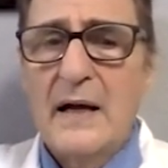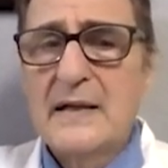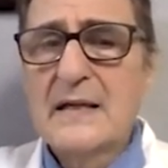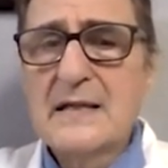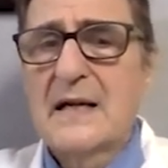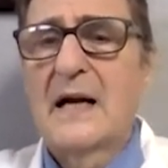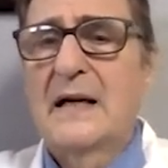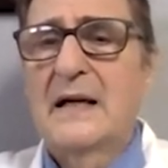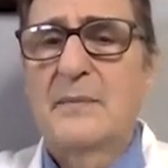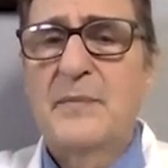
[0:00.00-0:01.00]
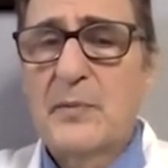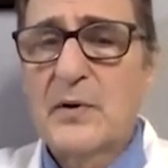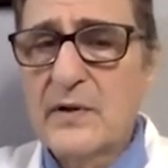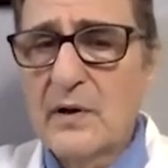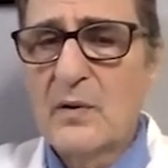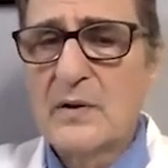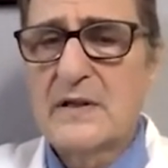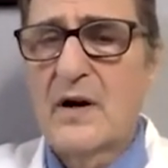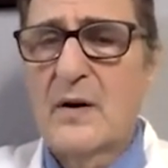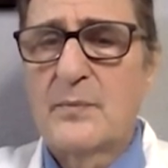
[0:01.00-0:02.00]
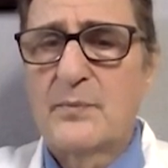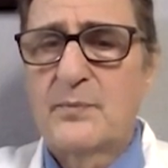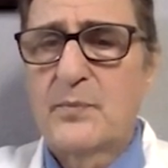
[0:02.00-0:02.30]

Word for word: In this study, people with the lowest dairy